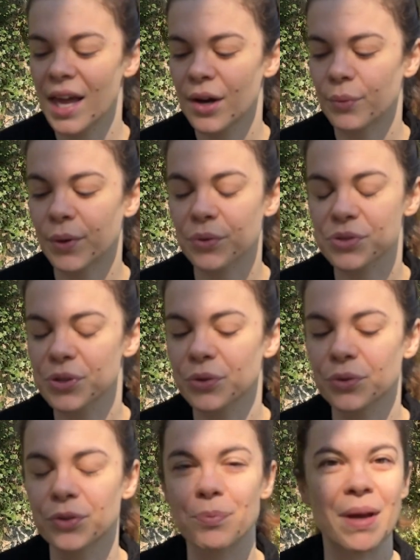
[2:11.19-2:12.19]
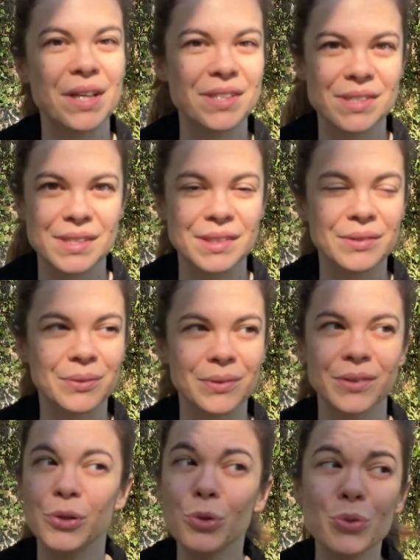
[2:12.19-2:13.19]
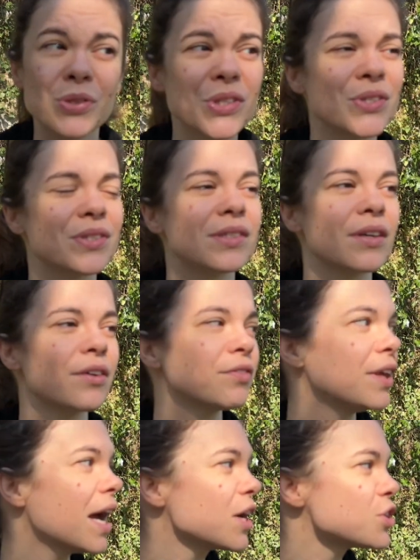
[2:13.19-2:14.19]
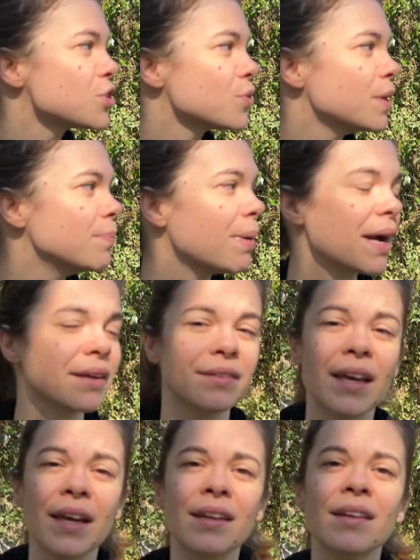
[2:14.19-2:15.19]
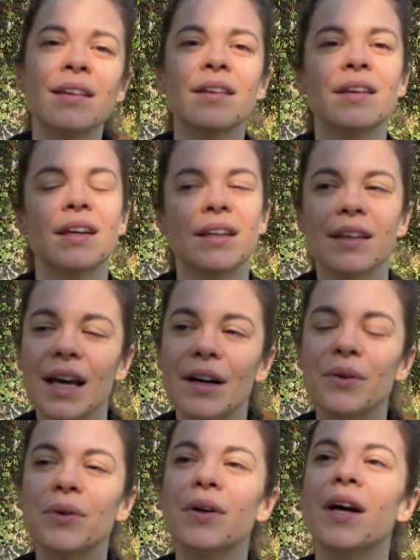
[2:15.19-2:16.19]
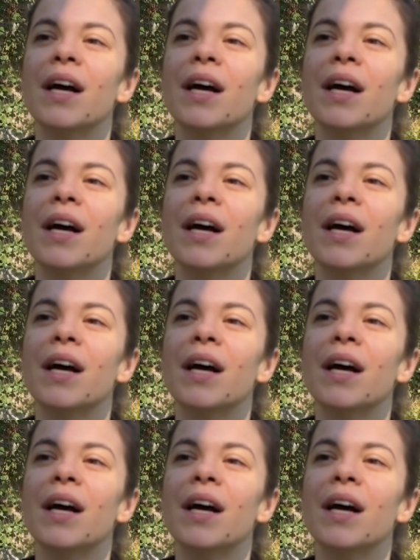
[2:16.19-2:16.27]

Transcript: We also know the medicinal uses of the ash tree back then and now,